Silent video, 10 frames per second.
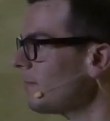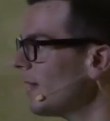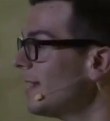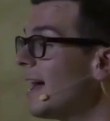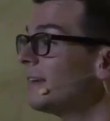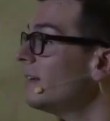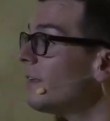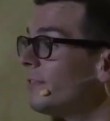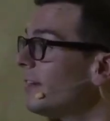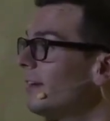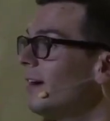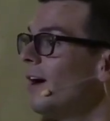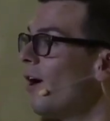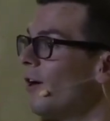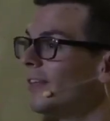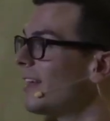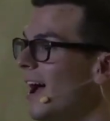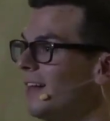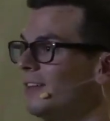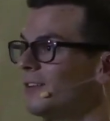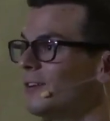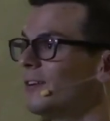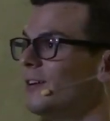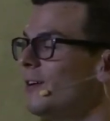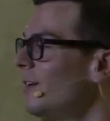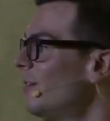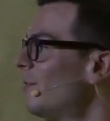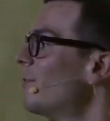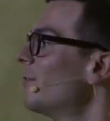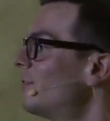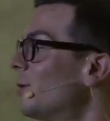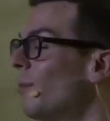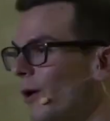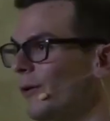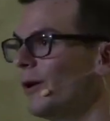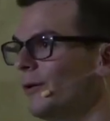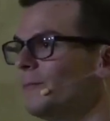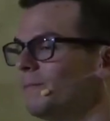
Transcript: and had nothing on the calendar for tomorrow.